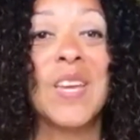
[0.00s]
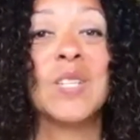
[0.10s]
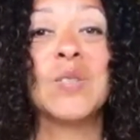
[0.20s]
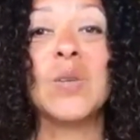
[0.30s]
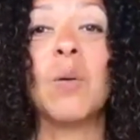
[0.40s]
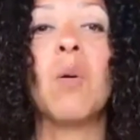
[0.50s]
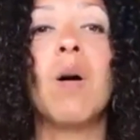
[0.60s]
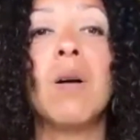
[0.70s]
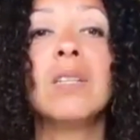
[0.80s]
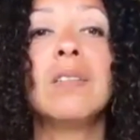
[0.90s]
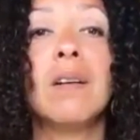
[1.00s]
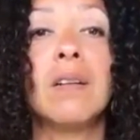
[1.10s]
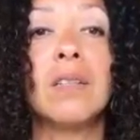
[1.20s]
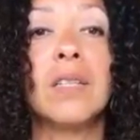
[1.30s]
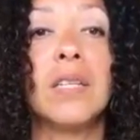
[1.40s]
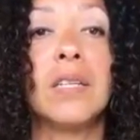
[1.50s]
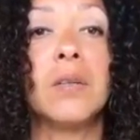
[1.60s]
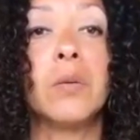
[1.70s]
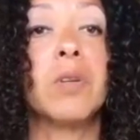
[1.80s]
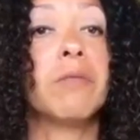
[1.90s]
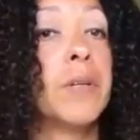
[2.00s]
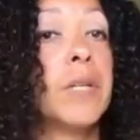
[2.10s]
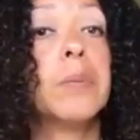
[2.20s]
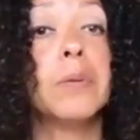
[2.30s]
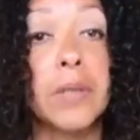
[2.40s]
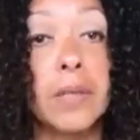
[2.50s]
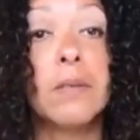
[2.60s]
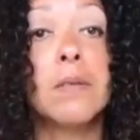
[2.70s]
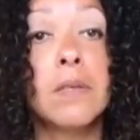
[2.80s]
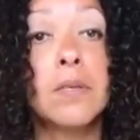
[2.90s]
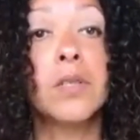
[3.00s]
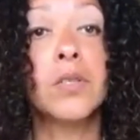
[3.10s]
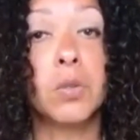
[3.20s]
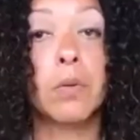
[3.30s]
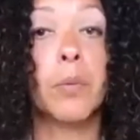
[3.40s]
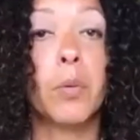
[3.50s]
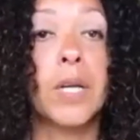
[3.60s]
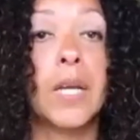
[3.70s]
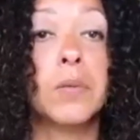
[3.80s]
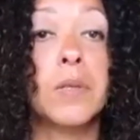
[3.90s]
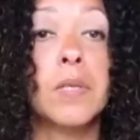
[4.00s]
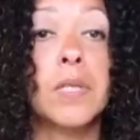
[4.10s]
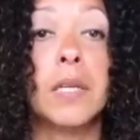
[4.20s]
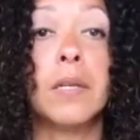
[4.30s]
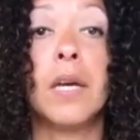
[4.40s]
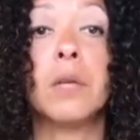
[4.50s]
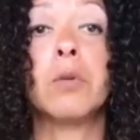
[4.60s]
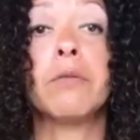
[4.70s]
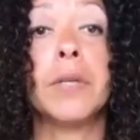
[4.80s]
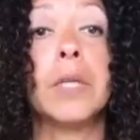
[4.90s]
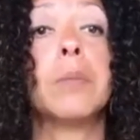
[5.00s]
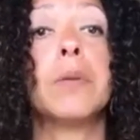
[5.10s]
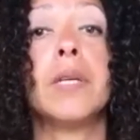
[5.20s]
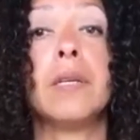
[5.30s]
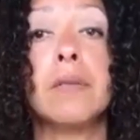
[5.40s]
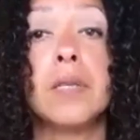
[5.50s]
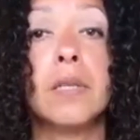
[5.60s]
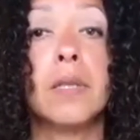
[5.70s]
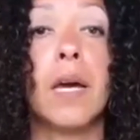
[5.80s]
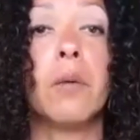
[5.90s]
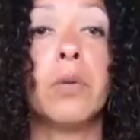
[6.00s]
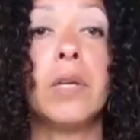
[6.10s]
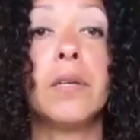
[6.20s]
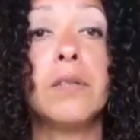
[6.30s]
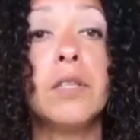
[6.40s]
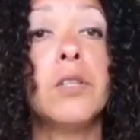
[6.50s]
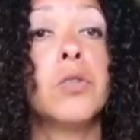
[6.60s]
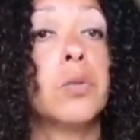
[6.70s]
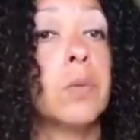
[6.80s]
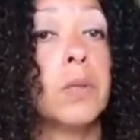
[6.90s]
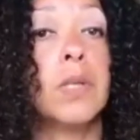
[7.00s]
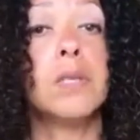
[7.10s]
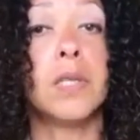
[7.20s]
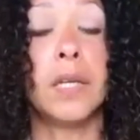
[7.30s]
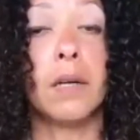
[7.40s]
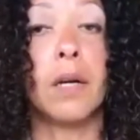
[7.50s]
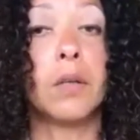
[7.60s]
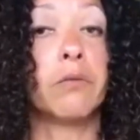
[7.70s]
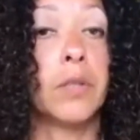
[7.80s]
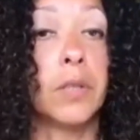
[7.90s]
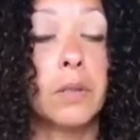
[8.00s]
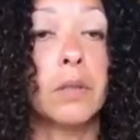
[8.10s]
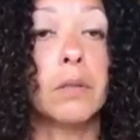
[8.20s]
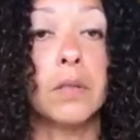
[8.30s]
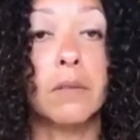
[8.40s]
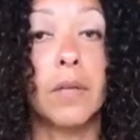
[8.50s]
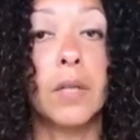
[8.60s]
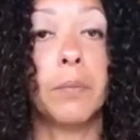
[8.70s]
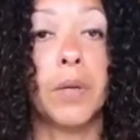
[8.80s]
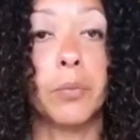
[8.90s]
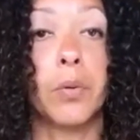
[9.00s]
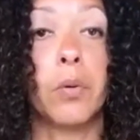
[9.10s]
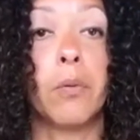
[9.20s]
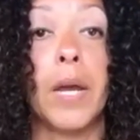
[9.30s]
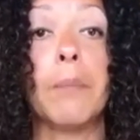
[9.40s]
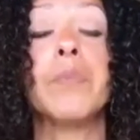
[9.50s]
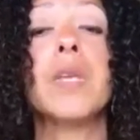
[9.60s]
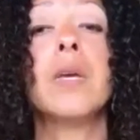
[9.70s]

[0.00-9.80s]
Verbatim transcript: So all in all, uh, we're very pleased to report out this data, and we're very pleased that we continue to release data out of our clinical development program